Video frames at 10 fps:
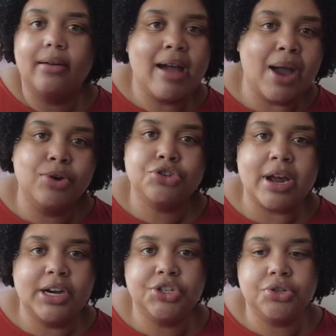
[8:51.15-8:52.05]
I would try
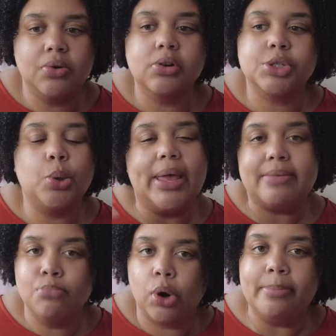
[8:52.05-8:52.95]
to do also like
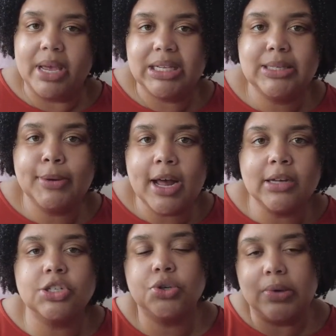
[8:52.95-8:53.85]
more mixed
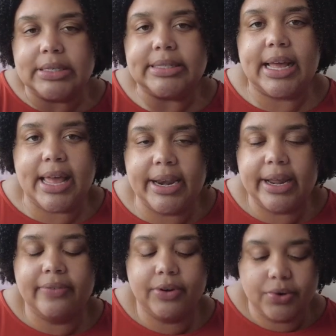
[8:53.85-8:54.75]
blocks towards the end
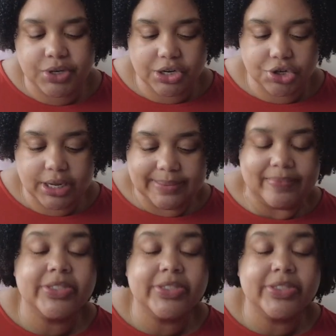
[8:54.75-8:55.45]
of the rotation.